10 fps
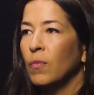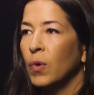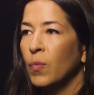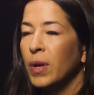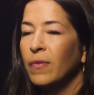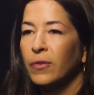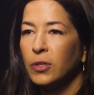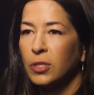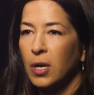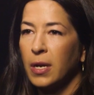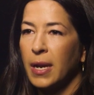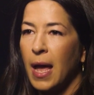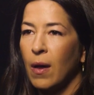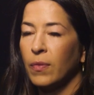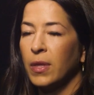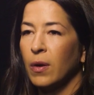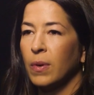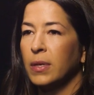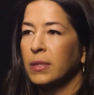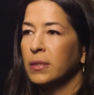when we first started out, there
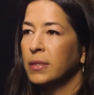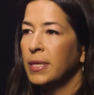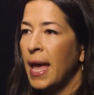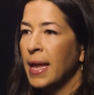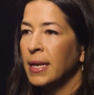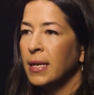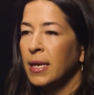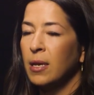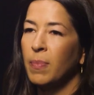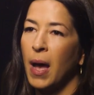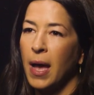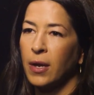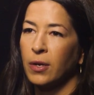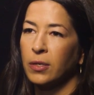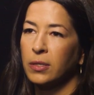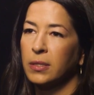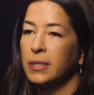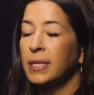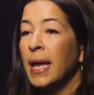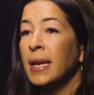was ten key buyers,
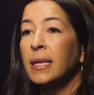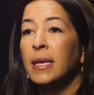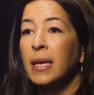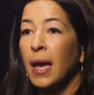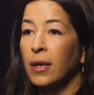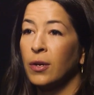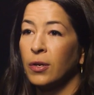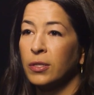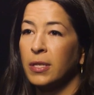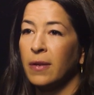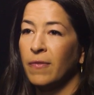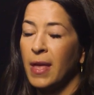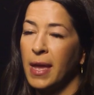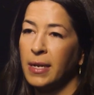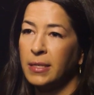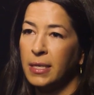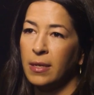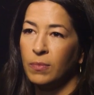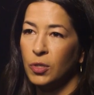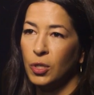ten key editors, that if they
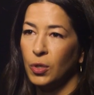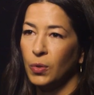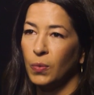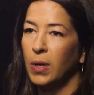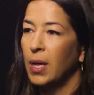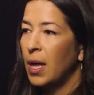deemed you